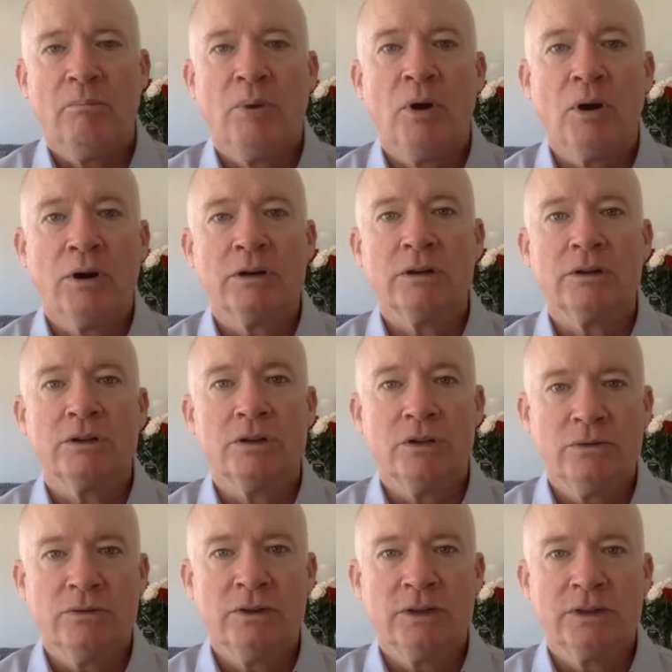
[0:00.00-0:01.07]
part
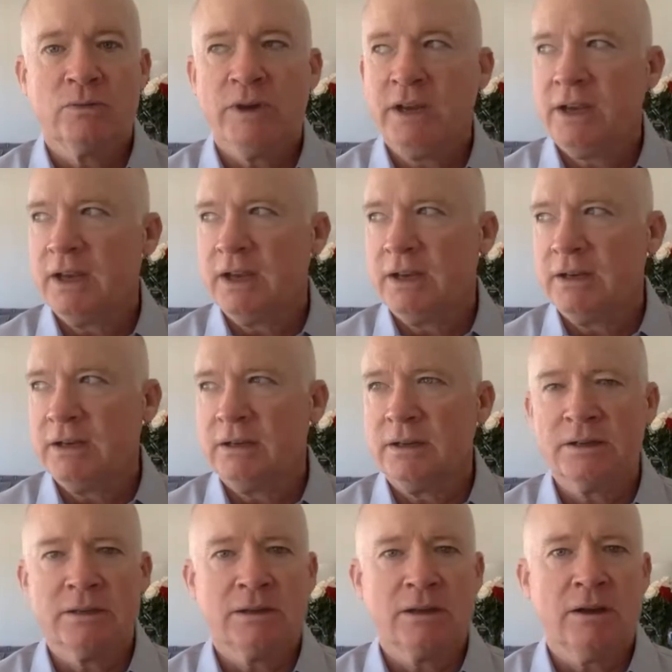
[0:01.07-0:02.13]
2 this weekend
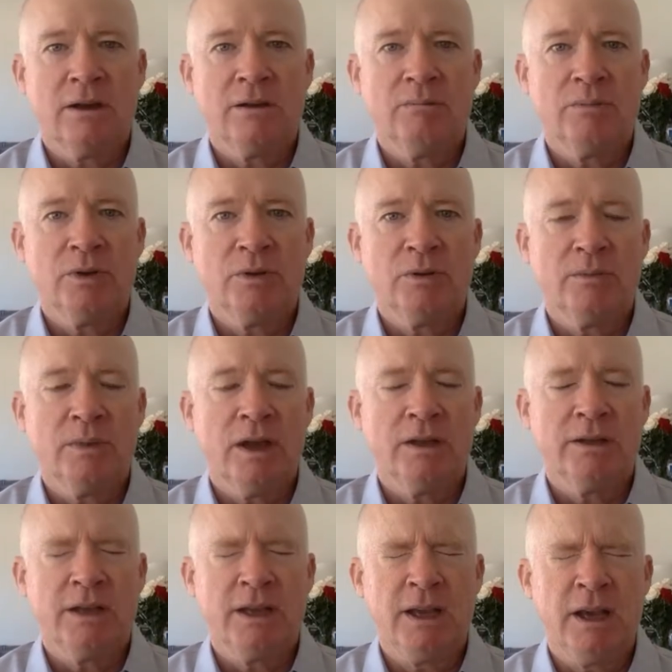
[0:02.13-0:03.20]
is on
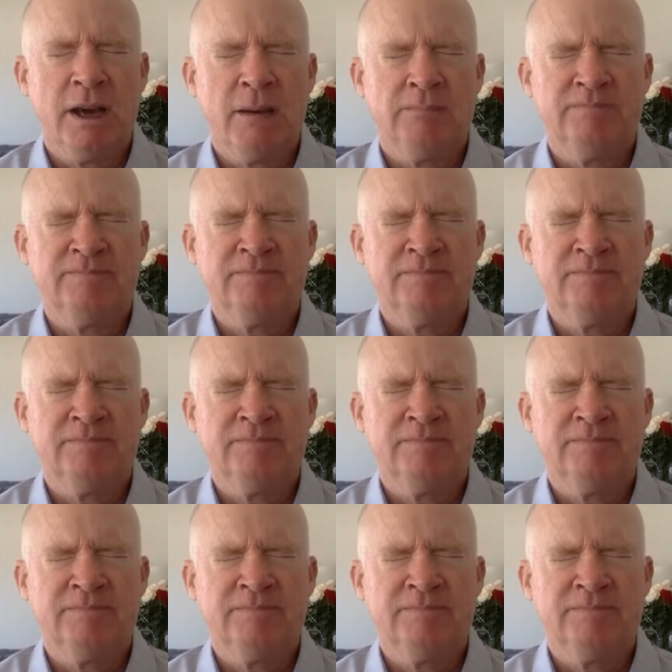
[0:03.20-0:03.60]
the